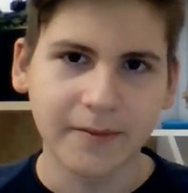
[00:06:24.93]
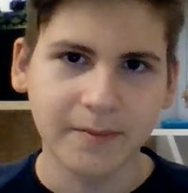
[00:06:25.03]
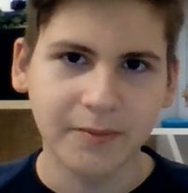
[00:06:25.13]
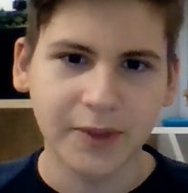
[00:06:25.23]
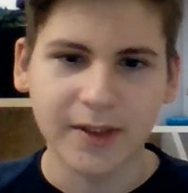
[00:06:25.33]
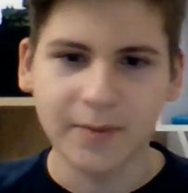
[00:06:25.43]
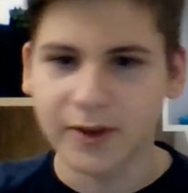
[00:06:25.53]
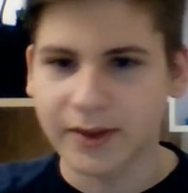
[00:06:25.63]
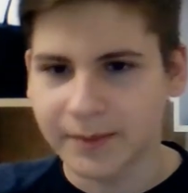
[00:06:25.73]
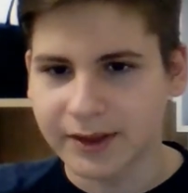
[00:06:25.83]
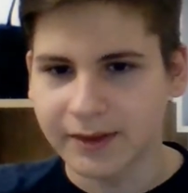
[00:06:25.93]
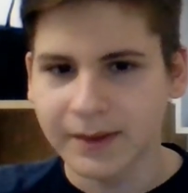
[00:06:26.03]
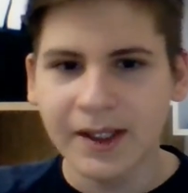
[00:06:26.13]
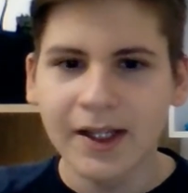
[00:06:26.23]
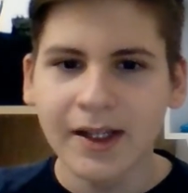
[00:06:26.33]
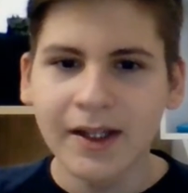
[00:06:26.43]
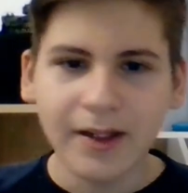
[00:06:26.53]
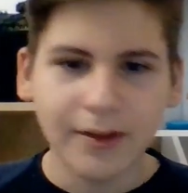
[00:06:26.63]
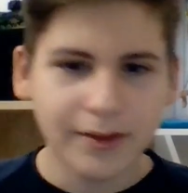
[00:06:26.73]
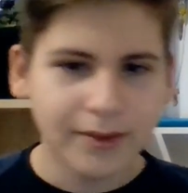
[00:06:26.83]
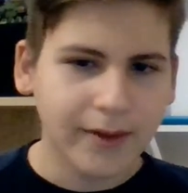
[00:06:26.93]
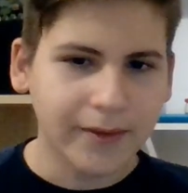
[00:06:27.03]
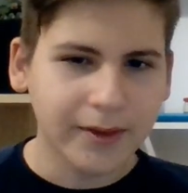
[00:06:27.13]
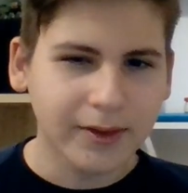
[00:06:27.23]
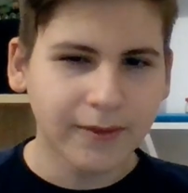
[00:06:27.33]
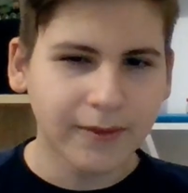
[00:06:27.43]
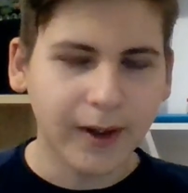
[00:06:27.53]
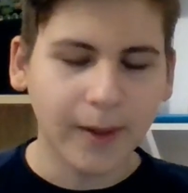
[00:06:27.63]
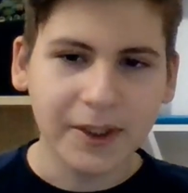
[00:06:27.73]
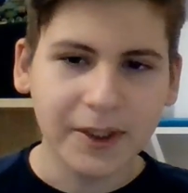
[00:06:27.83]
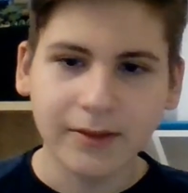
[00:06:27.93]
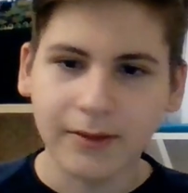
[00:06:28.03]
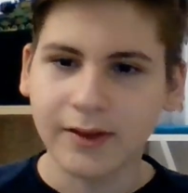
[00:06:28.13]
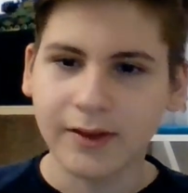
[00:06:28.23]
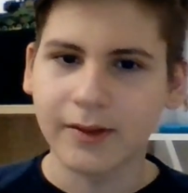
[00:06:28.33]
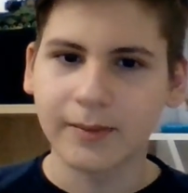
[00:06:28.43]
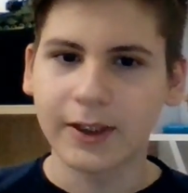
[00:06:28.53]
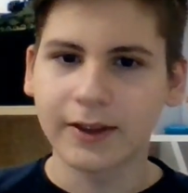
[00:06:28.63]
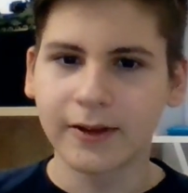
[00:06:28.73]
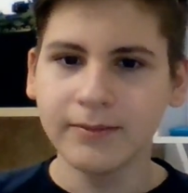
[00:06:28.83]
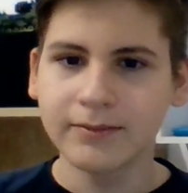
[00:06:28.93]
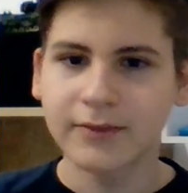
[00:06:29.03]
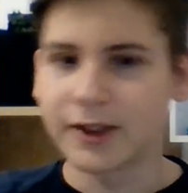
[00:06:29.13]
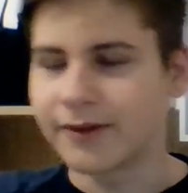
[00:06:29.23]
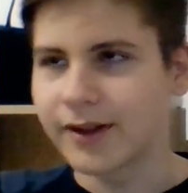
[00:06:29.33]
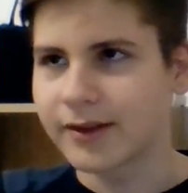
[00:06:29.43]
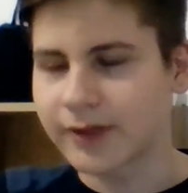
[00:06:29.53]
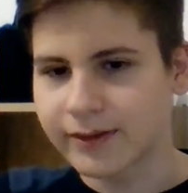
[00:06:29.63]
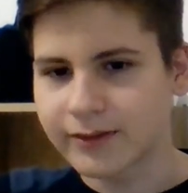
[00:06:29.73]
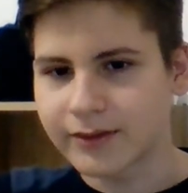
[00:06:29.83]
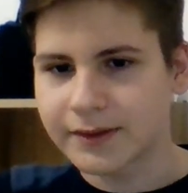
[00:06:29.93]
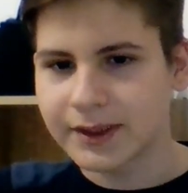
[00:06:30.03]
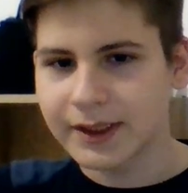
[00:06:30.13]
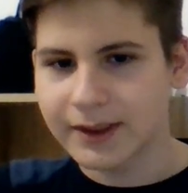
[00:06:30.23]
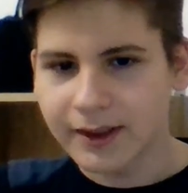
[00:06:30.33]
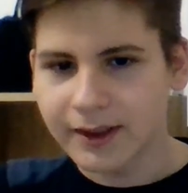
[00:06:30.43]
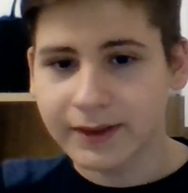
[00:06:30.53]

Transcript: pretty small numbers. Now, assault rifles don't fire pistol rounds, as you might know. They don't fire rifle rounds either.